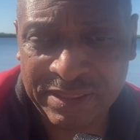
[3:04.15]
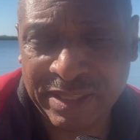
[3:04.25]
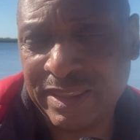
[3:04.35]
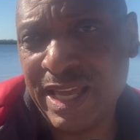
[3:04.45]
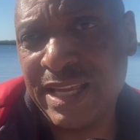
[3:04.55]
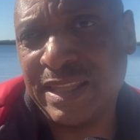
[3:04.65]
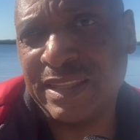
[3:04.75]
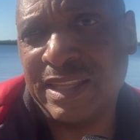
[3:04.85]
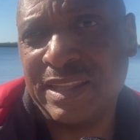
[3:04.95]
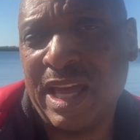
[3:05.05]
The thing
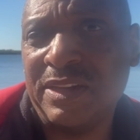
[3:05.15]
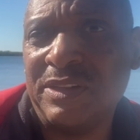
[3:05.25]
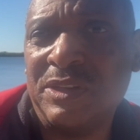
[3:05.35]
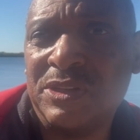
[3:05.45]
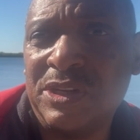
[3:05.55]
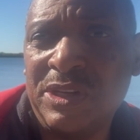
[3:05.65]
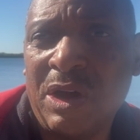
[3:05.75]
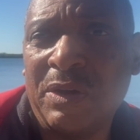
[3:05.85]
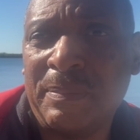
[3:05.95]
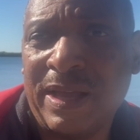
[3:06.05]
that you should
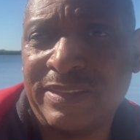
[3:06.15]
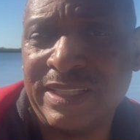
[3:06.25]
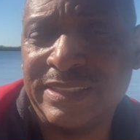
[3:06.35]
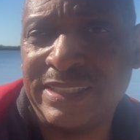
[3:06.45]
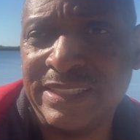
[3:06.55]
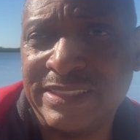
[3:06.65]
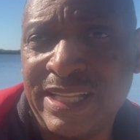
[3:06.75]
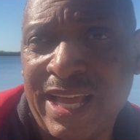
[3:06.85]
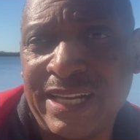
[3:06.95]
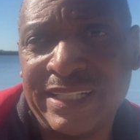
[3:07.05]
note about this is
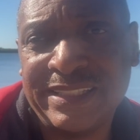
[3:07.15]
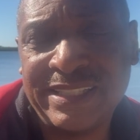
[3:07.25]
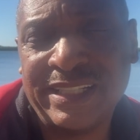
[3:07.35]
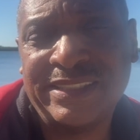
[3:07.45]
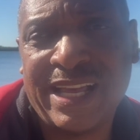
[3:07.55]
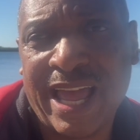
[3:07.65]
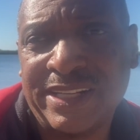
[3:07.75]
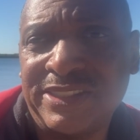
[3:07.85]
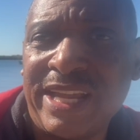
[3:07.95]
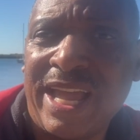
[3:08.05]
that Tesla
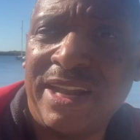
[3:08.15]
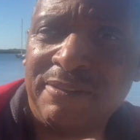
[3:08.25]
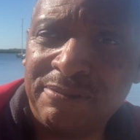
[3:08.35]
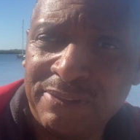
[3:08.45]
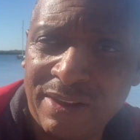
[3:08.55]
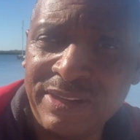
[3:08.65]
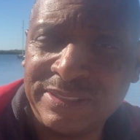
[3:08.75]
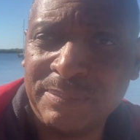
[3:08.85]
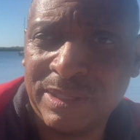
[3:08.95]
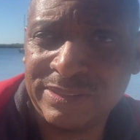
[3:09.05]
actually had a very
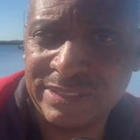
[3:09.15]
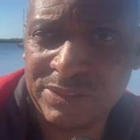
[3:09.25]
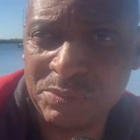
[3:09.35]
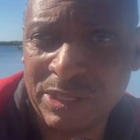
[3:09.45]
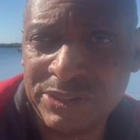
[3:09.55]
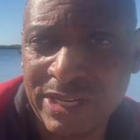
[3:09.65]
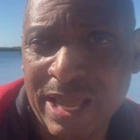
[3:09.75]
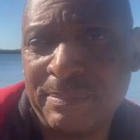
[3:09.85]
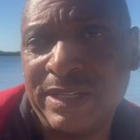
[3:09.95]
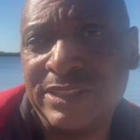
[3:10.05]
similar situation
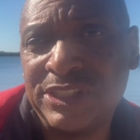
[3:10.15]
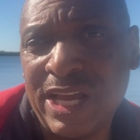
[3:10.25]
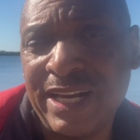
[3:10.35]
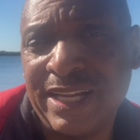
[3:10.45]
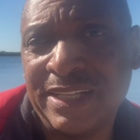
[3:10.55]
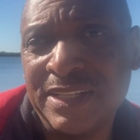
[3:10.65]
happen in China.